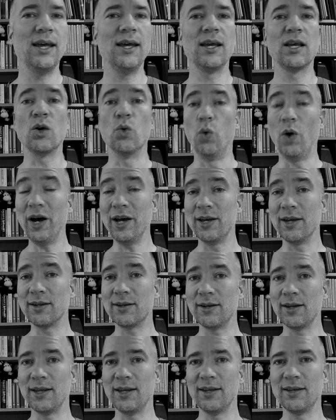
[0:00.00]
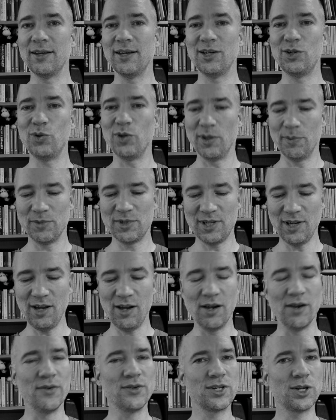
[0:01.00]
quietly to
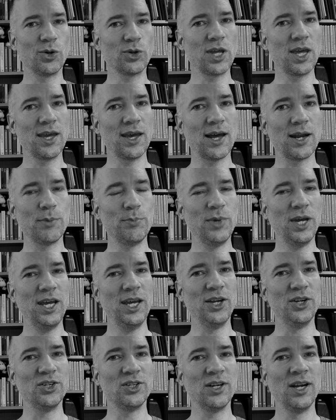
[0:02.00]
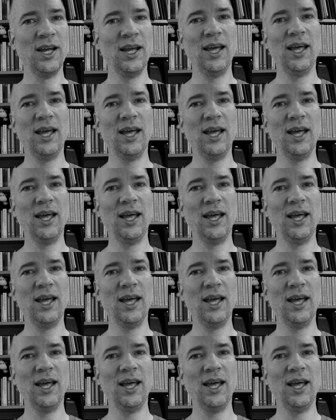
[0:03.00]
themselves, looking at a page.